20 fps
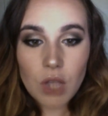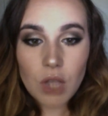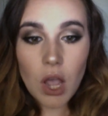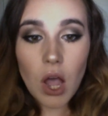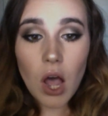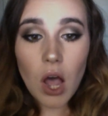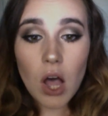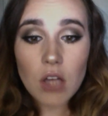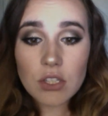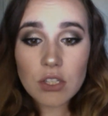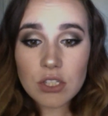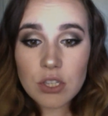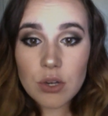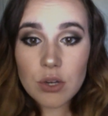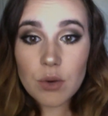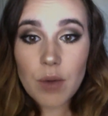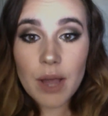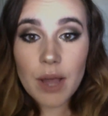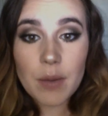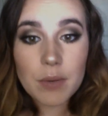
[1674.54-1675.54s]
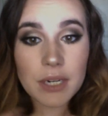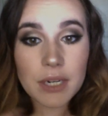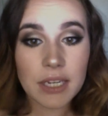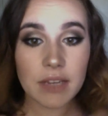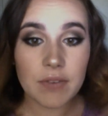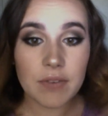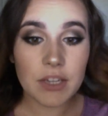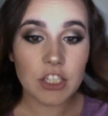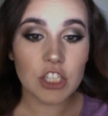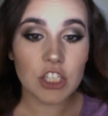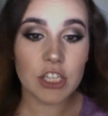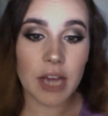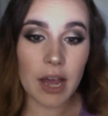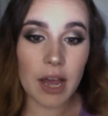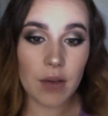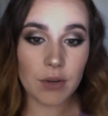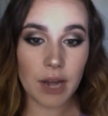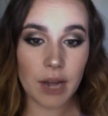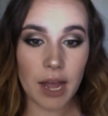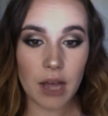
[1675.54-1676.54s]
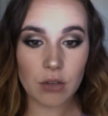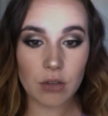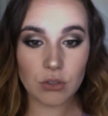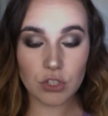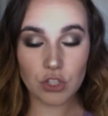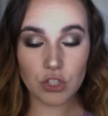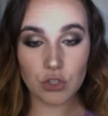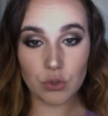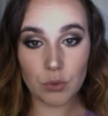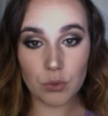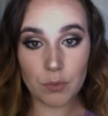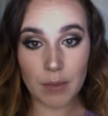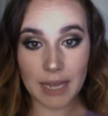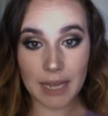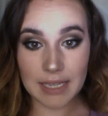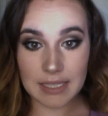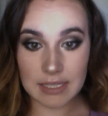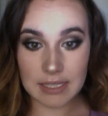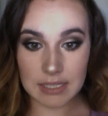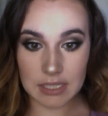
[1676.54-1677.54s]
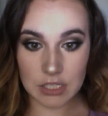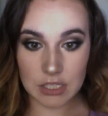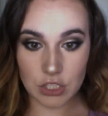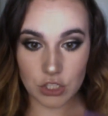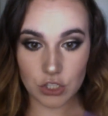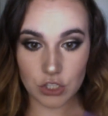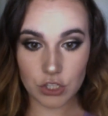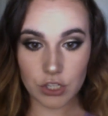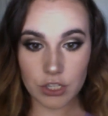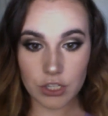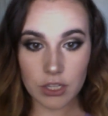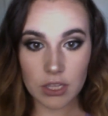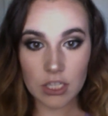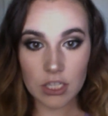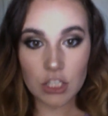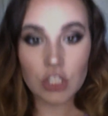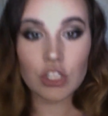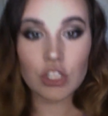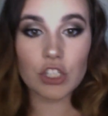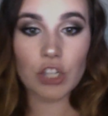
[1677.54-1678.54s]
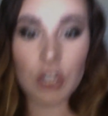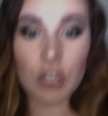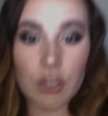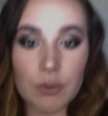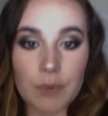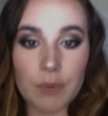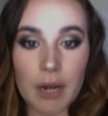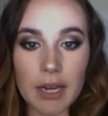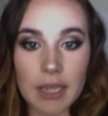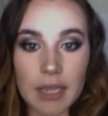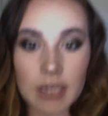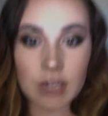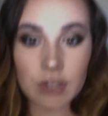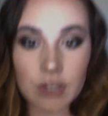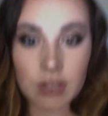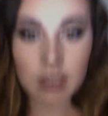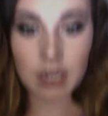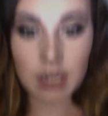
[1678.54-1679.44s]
also, I want to give a shout out to my sister. This shirt right here that